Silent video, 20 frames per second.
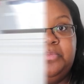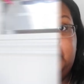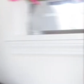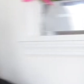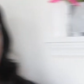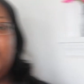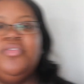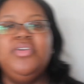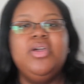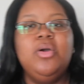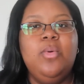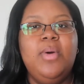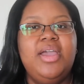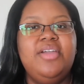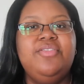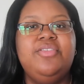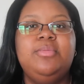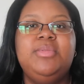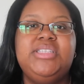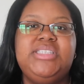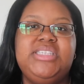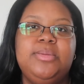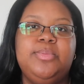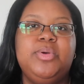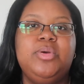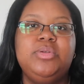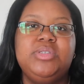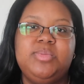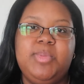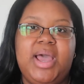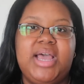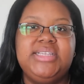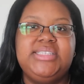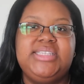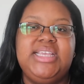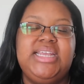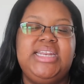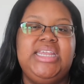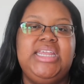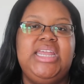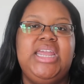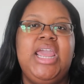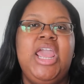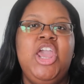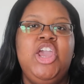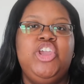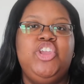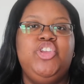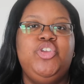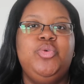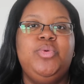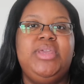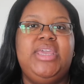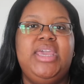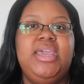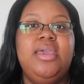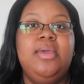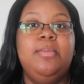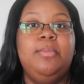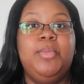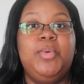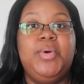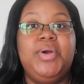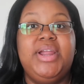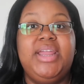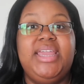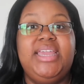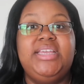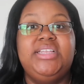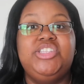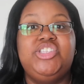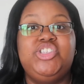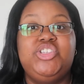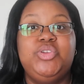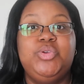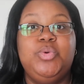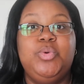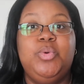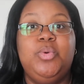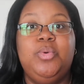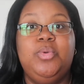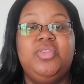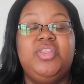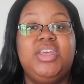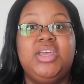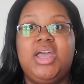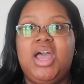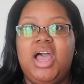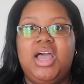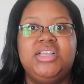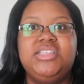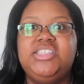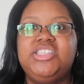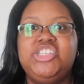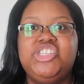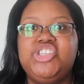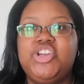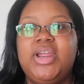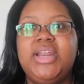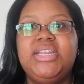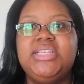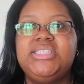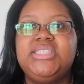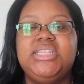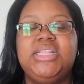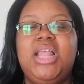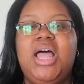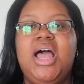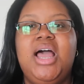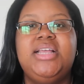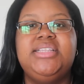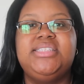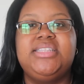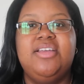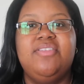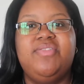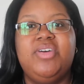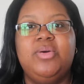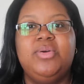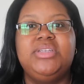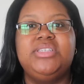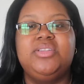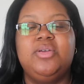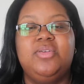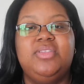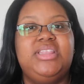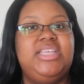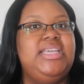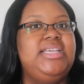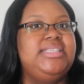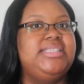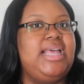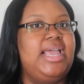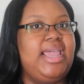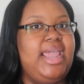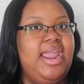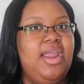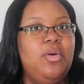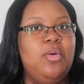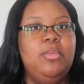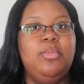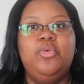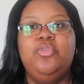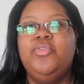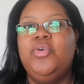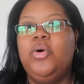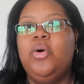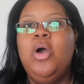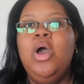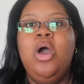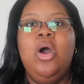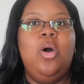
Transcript: Moving away from the typical spa setting, you get more into the concentrated salons that focus on things like hair removal